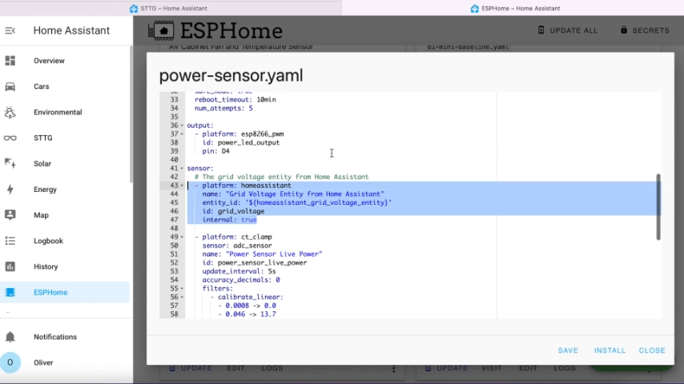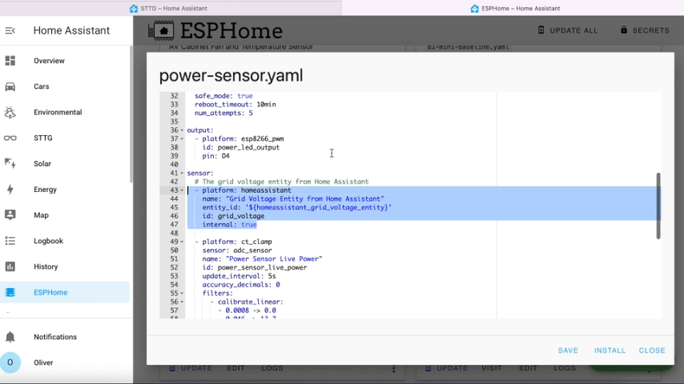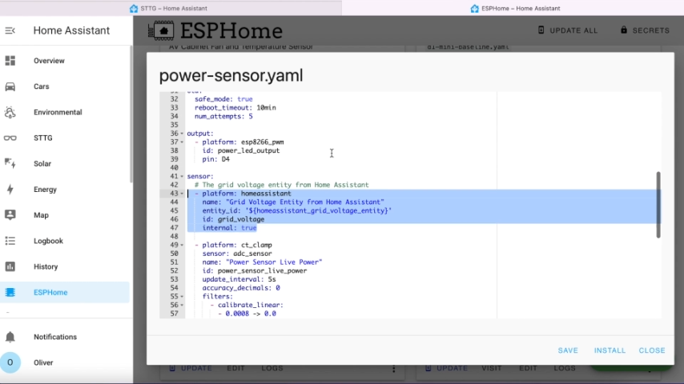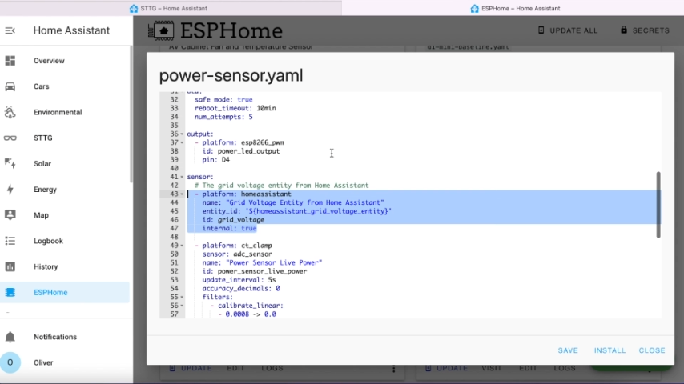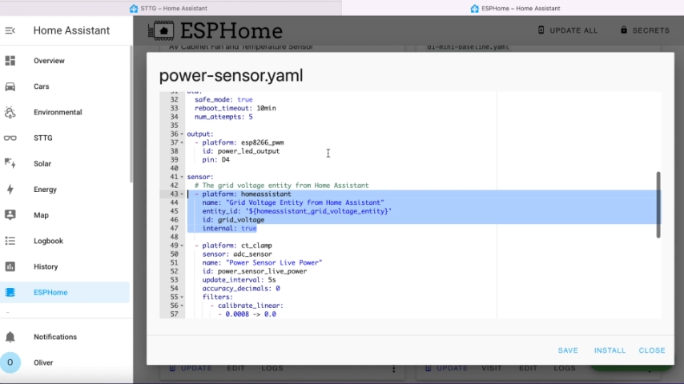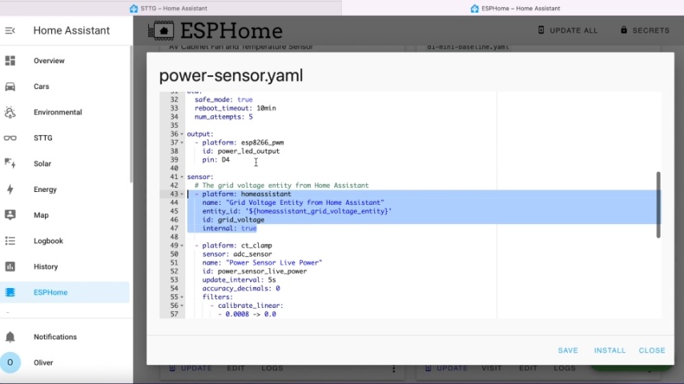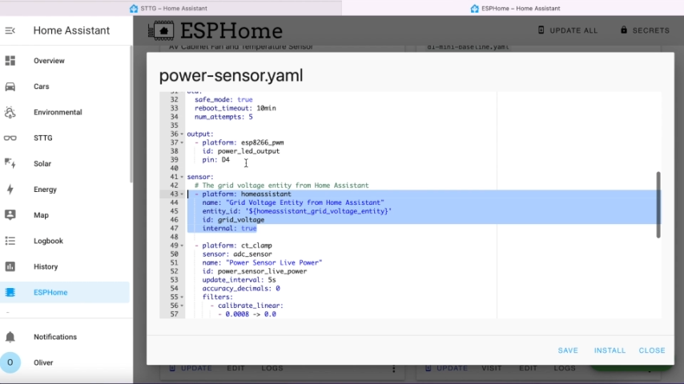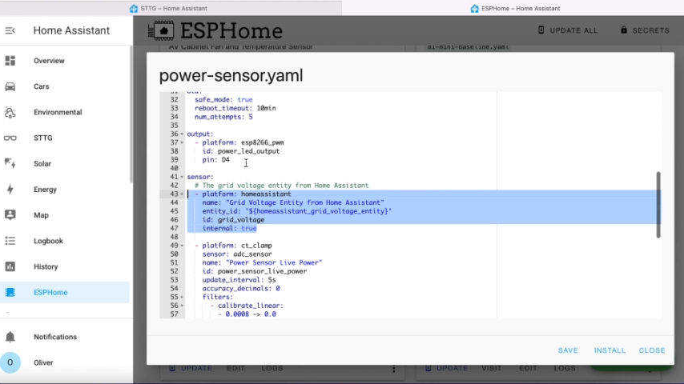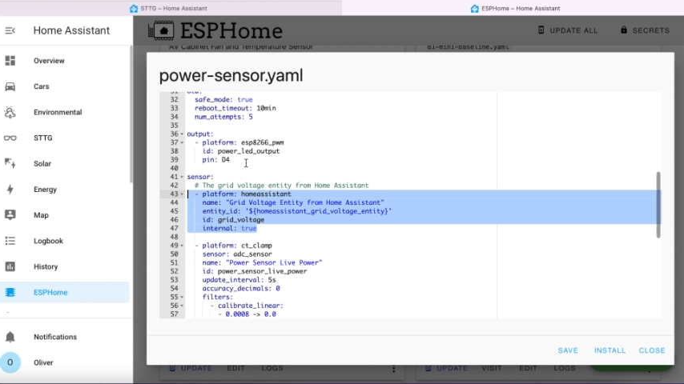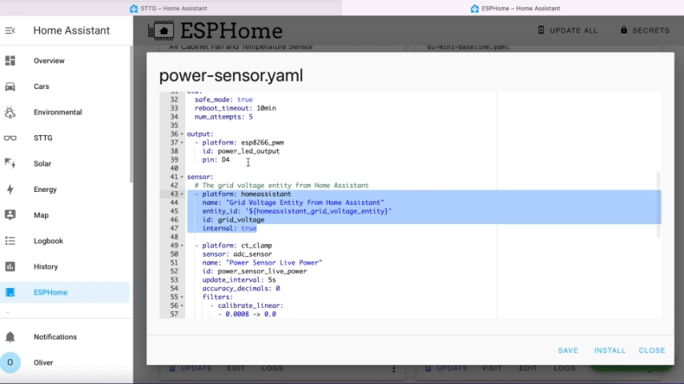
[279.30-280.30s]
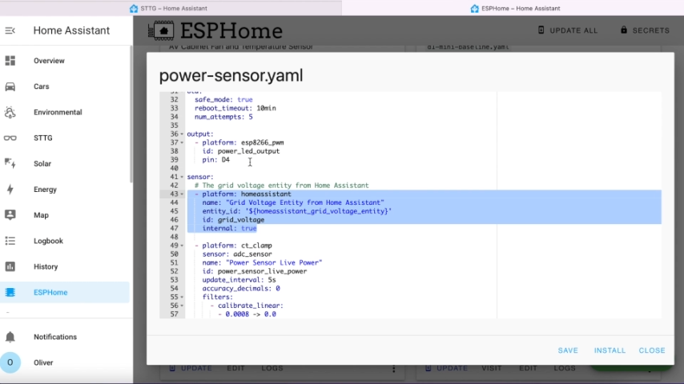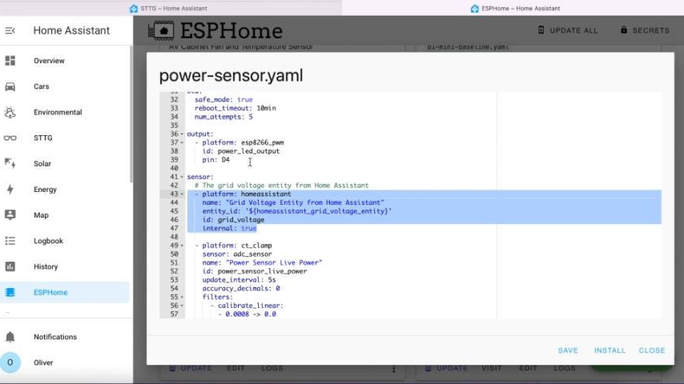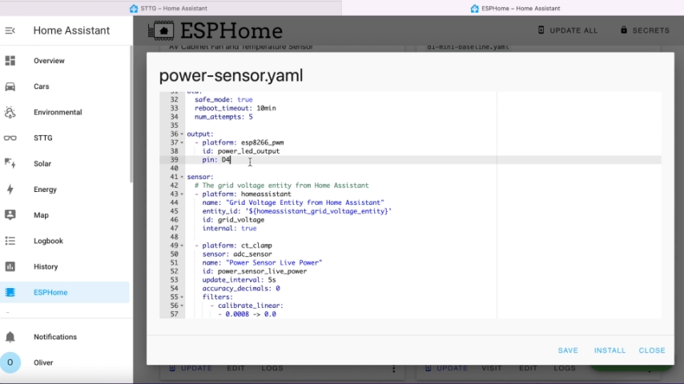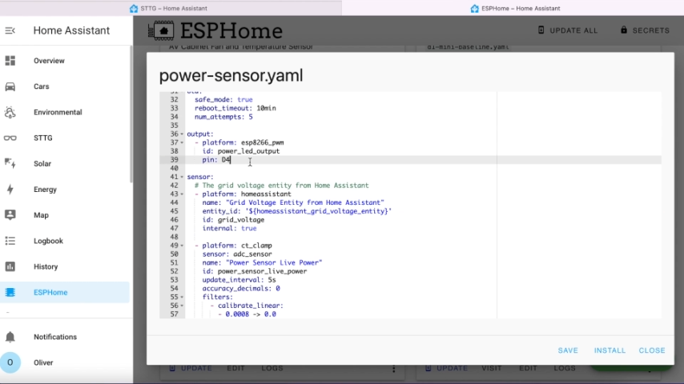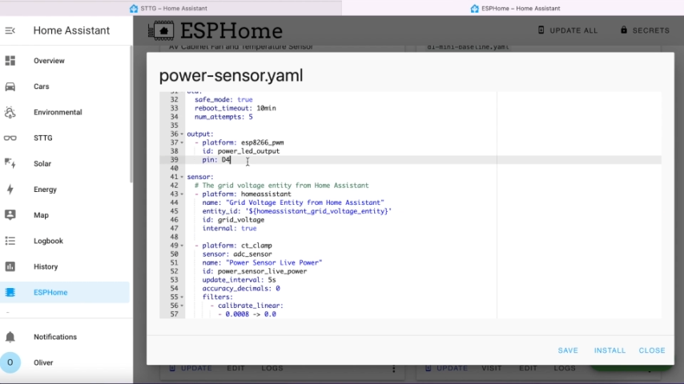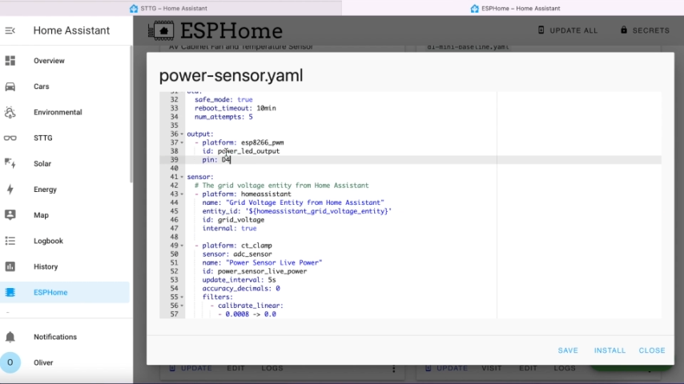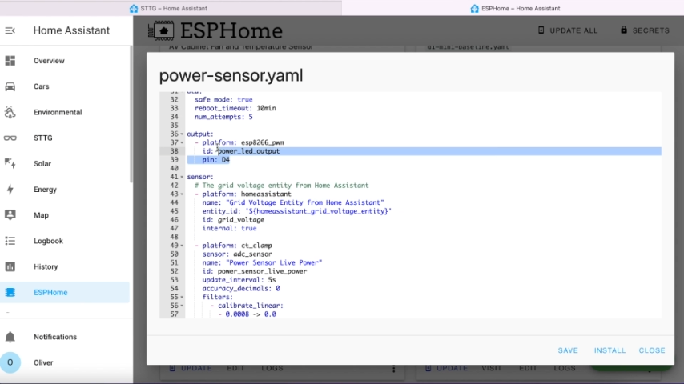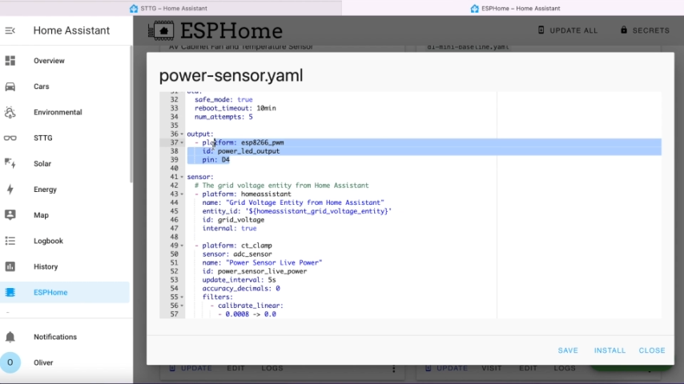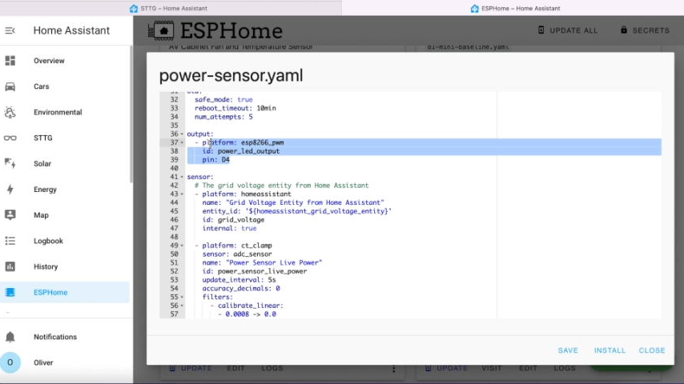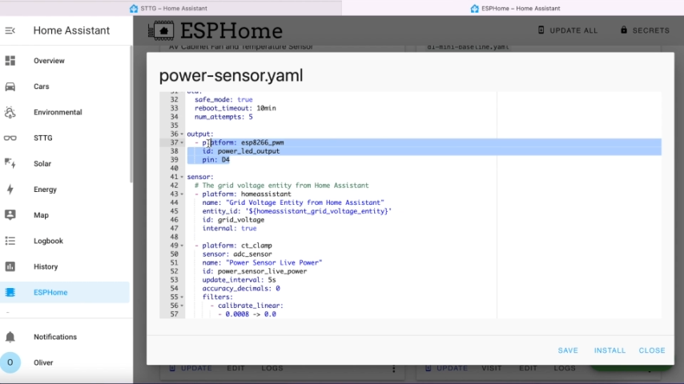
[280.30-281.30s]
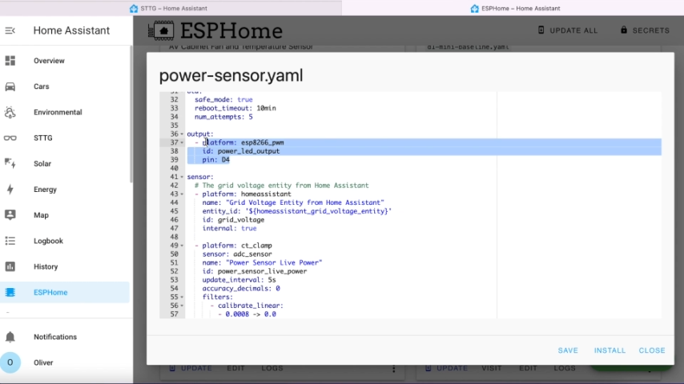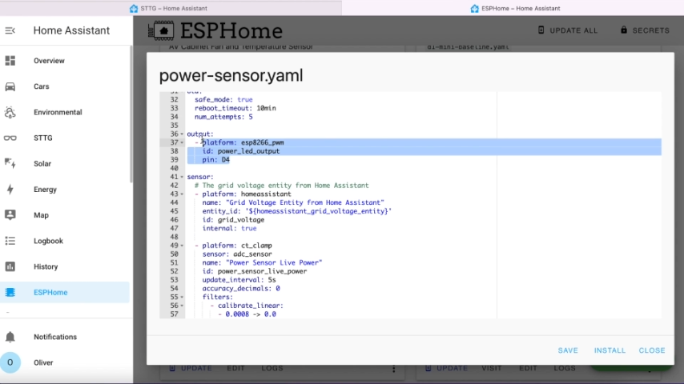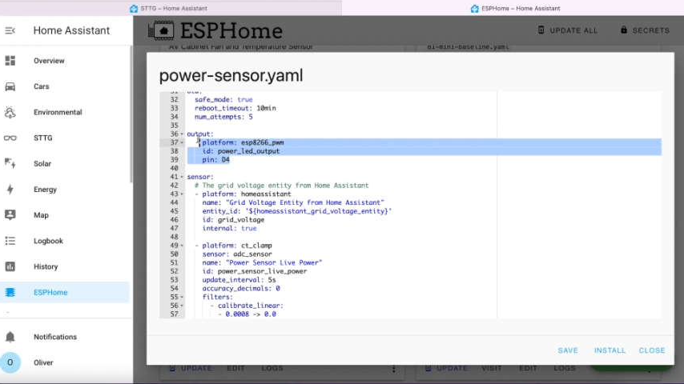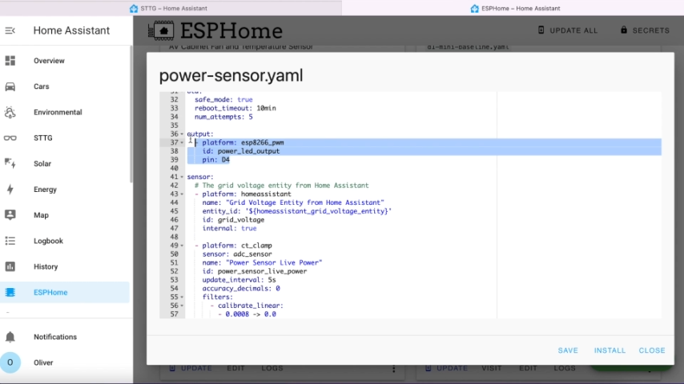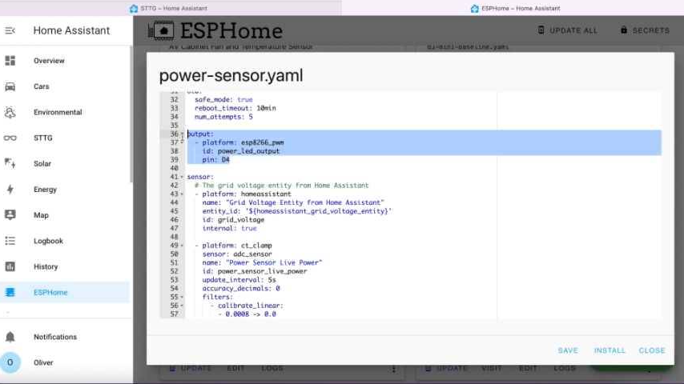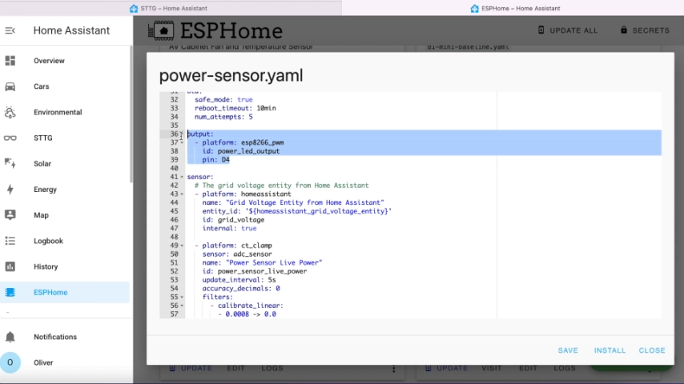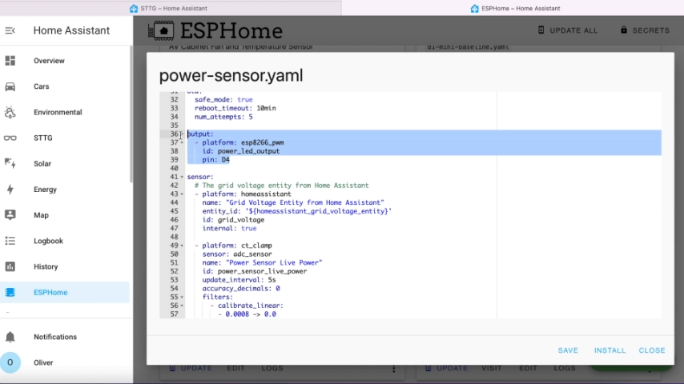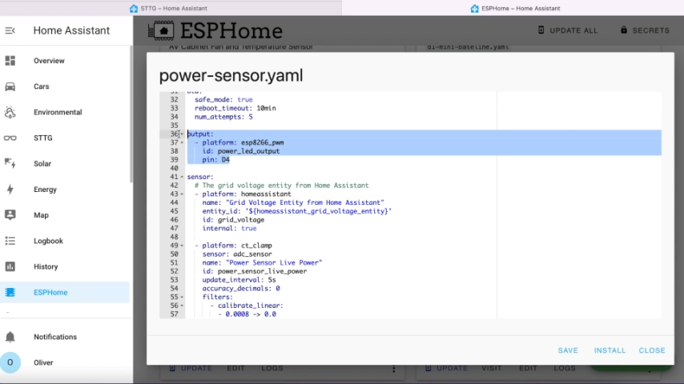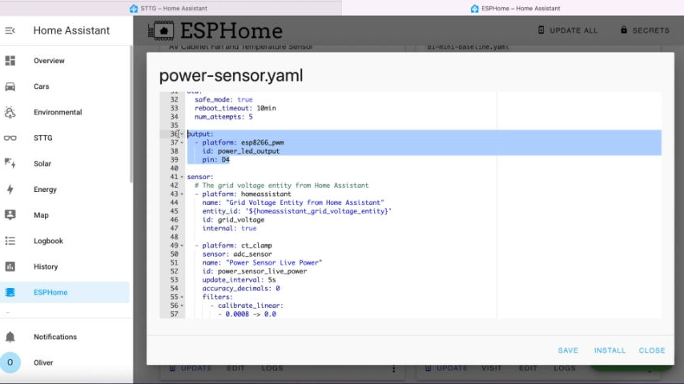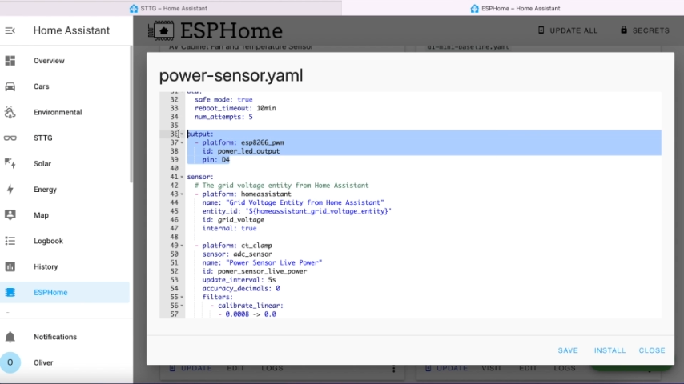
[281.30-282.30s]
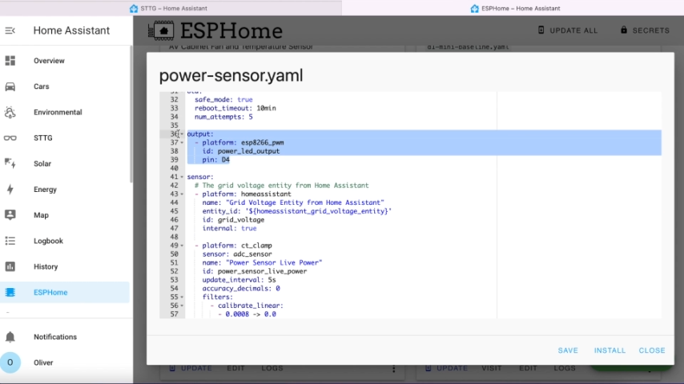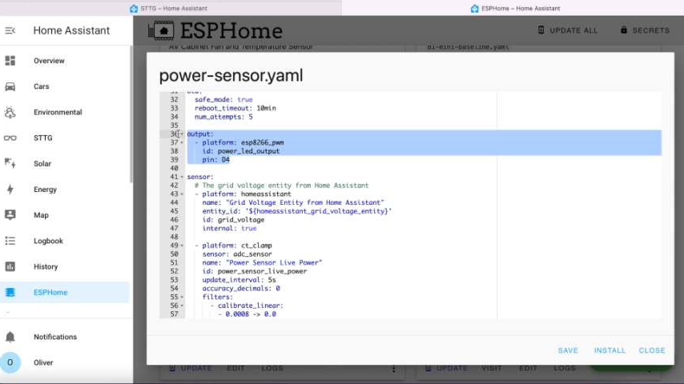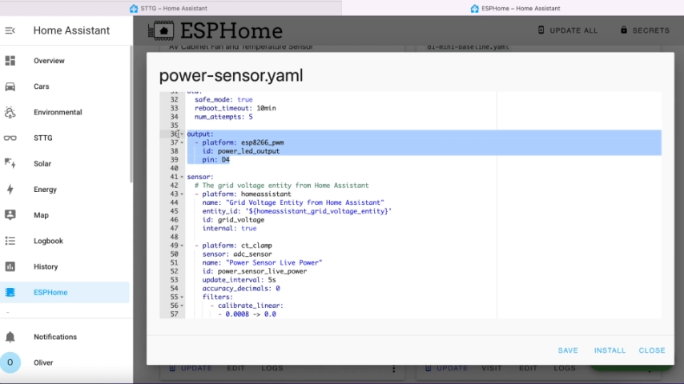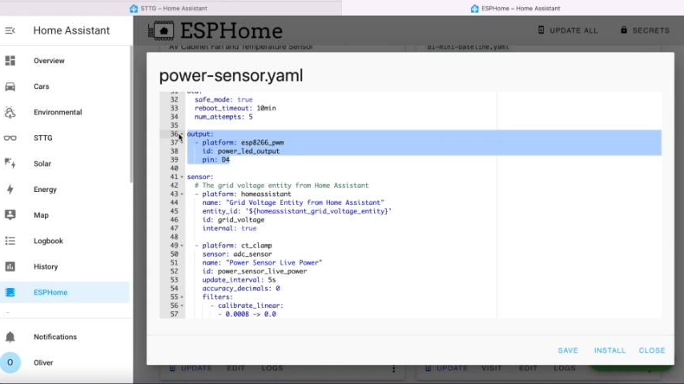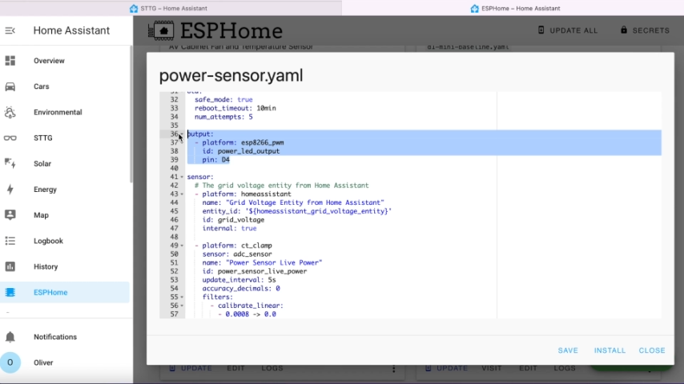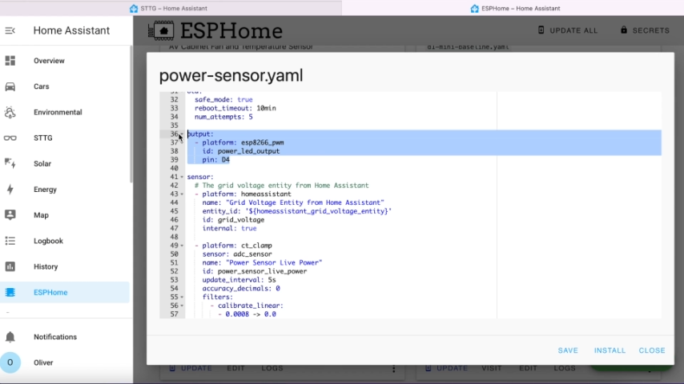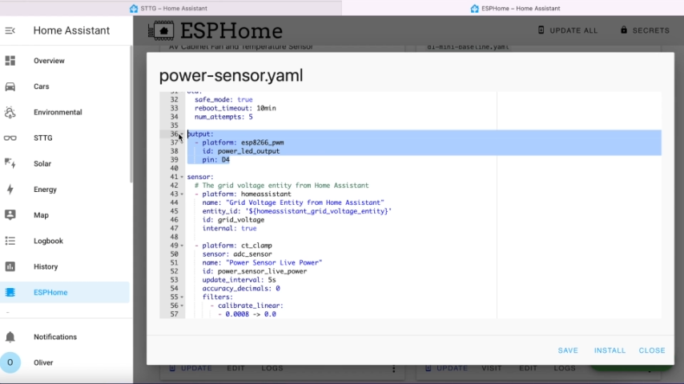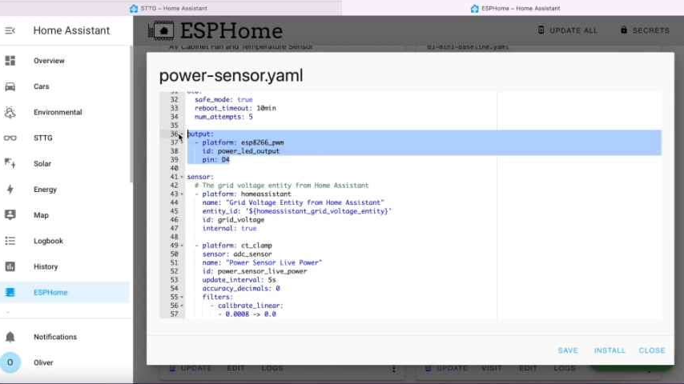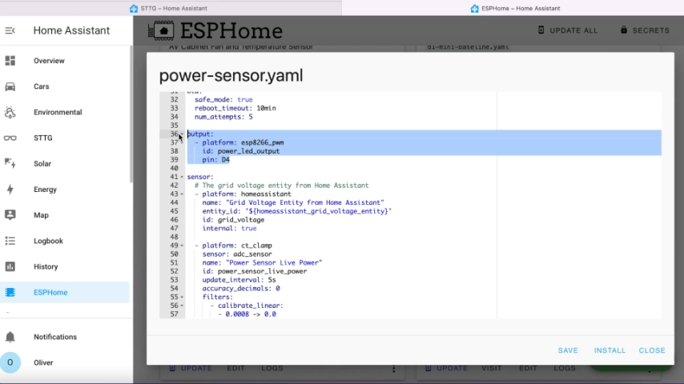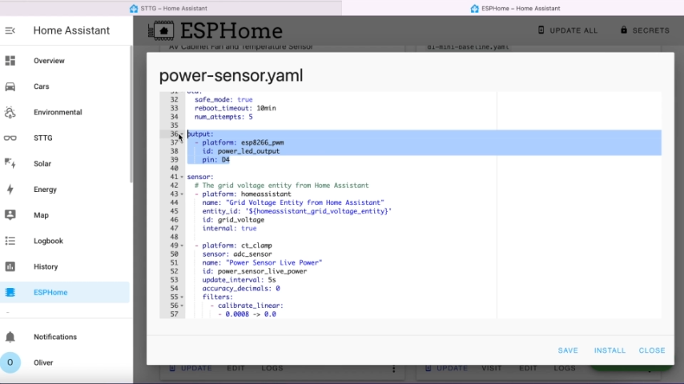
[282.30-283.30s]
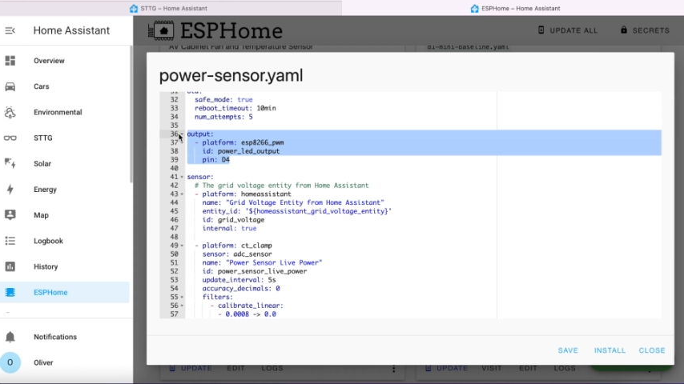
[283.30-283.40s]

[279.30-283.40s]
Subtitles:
No face is visible, so there are no lips to read.